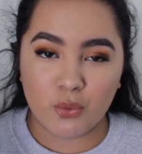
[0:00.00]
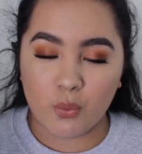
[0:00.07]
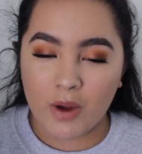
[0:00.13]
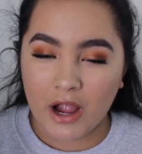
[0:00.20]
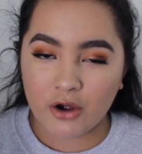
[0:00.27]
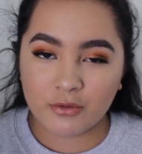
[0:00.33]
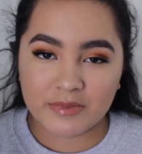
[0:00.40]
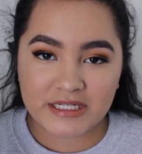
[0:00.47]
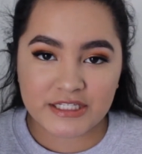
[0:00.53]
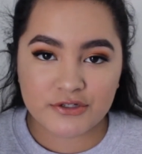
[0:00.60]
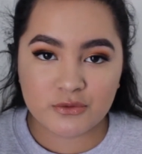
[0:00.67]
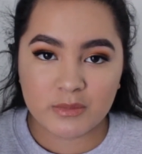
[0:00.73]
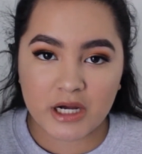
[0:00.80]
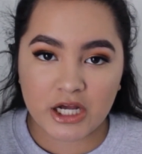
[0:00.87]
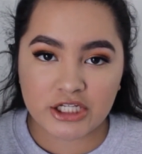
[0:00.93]
wow me
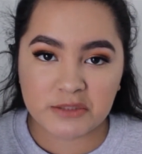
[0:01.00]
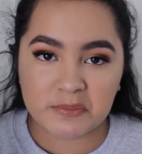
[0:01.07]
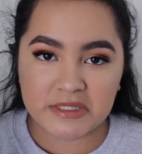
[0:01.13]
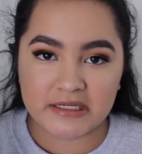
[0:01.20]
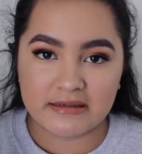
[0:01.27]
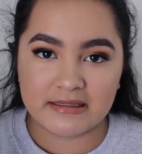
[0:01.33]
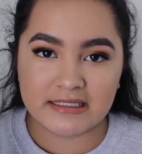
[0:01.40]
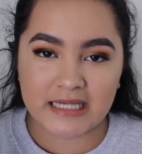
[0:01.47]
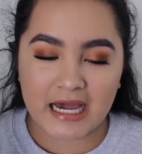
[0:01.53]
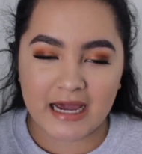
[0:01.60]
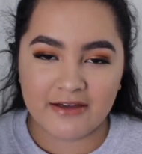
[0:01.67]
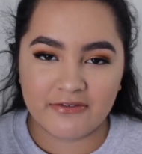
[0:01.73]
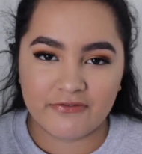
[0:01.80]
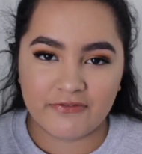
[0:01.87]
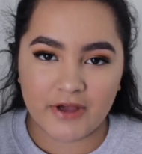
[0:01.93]
too much because
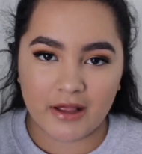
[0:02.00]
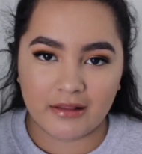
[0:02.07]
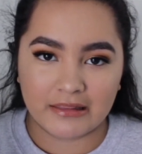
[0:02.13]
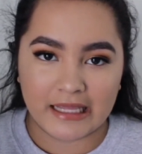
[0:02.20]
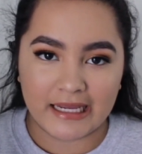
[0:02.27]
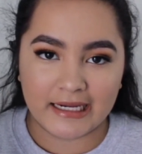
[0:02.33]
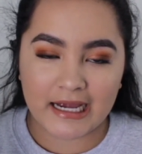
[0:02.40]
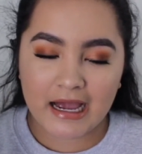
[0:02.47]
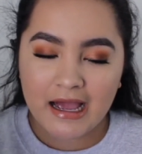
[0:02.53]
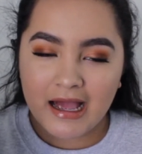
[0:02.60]
I felt like